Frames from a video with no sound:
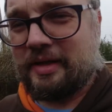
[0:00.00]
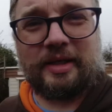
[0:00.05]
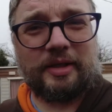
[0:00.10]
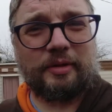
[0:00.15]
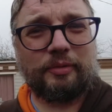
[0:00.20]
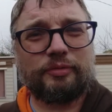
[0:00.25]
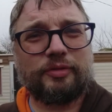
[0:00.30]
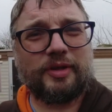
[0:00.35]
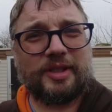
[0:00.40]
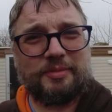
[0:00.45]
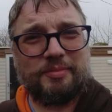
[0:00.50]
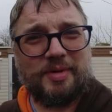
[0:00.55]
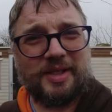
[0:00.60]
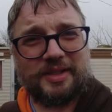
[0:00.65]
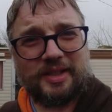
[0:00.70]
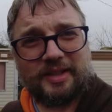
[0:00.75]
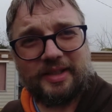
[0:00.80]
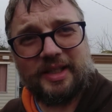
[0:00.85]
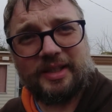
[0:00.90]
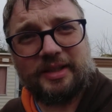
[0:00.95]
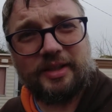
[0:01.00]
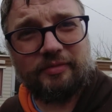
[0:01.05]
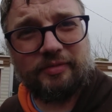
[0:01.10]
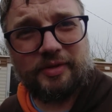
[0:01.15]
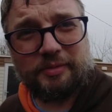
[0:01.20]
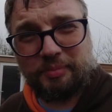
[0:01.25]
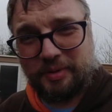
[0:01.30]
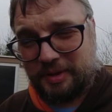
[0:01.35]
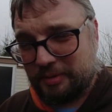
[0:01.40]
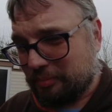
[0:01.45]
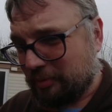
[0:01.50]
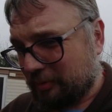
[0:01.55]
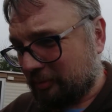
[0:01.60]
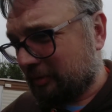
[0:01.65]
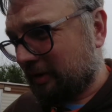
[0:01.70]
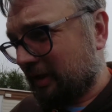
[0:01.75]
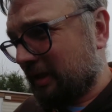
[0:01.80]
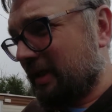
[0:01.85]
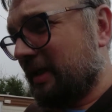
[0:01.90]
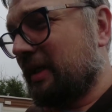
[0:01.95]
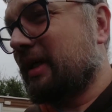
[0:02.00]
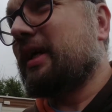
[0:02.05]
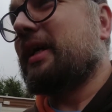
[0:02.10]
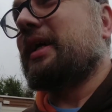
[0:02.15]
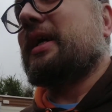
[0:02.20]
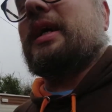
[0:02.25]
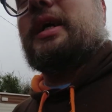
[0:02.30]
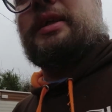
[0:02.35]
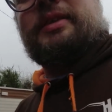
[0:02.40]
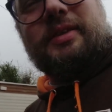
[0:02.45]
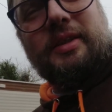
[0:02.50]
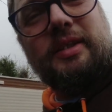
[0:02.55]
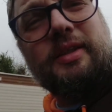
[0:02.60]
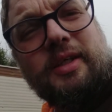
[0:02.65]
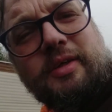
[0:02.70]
And I would recommend it. They're lovely people. It's a